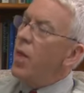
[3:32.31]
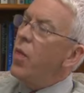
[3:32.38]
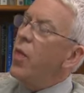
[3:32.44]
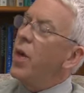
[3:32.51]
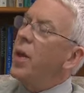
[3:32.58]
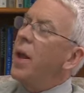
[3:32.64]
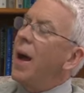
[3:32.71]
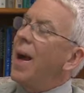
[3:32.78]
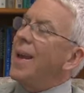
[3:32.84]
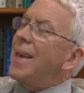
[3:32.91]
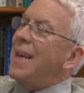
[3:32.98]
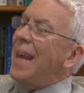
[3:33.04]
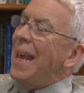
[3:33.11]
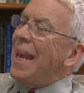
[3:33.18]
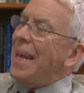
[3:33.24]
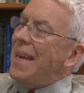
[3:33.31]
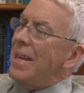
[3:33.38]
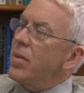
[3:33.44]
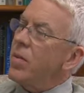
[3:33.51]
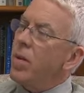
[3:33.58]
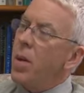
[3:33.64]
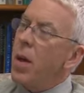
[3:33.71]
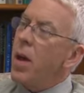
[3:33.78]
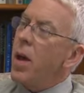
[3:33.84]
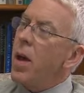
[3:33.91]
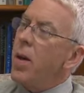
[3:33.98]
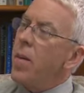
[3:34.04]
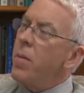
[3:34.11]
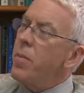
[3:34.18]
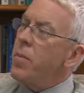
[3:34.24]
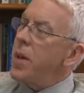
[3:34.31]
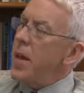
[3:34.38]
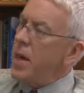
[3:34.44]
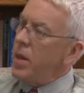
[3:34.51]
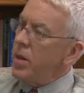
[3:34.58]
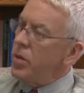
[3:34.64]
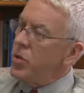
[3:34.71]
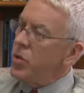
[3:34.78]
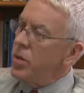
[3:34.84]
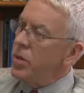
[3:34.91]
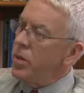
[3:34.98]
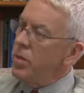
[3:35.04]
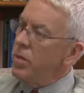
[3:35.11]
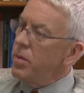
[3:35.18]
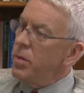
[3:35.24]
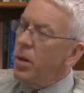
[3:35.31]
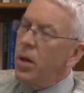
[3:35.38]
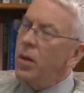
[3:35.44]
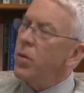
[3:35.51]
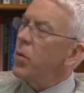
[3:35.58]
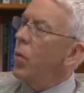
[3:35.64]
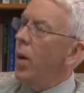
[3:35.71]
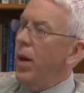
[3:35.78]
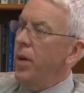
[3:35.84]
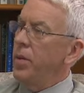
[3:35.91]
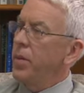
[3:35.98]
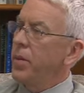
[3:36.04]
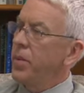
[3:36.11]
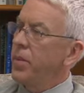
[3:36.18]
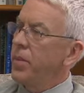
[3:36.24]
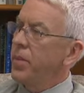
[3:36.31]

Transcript: that I can't manage it otherwise.